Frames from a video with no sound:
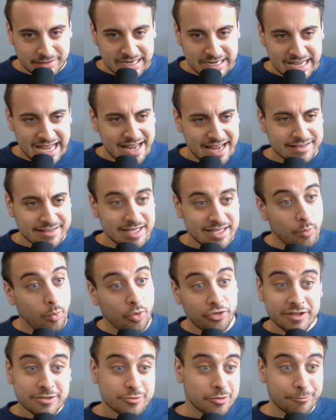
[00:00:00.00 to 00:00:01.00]
And it's like, well,
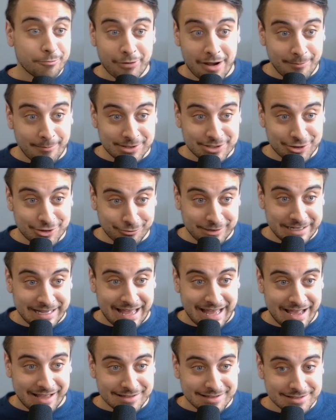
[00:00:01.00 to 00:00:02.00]
this one promised
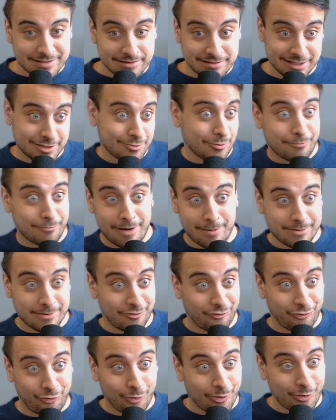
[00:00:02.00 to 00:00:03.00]
3x. This one promised
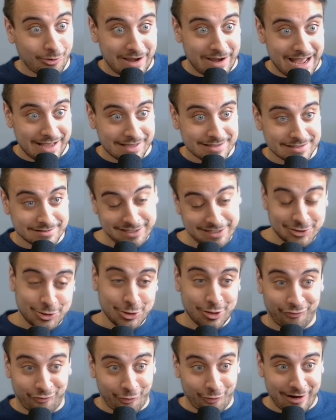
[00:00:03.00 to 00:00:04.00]
4x. Let's do the
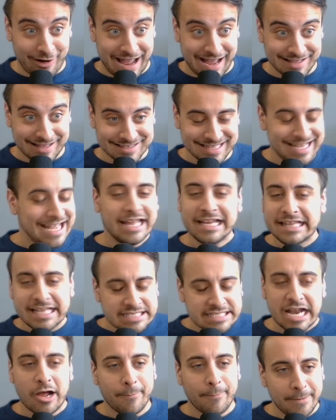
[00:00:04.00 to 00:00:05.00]
4x. That's
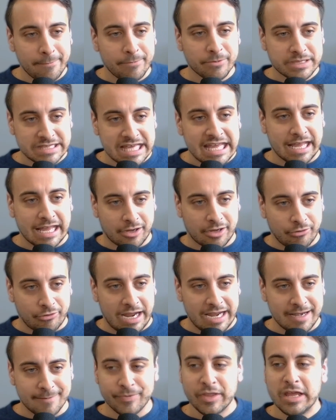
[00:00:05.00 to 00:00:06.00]
not how people think,
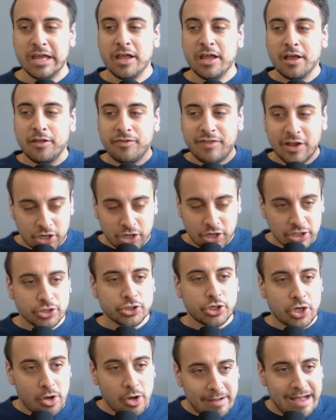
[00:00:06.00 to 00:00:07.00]
right? They're going to
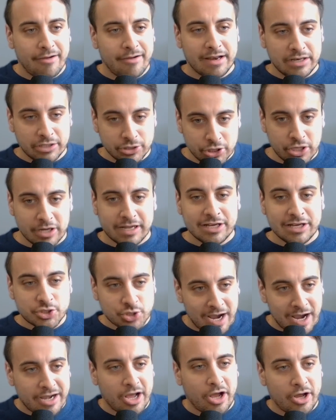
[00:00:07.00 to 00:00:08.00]
go out and look and
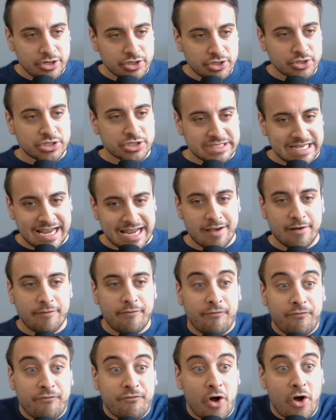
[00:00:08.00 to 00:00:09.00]
try to understand
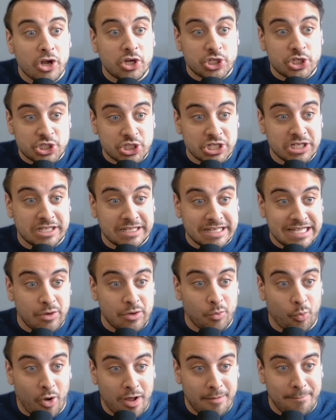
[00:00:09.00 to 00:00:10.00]
functionally
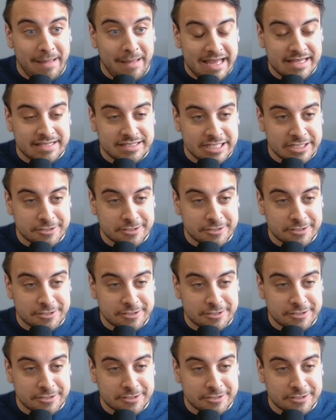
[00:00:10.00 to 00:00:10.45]
what makes these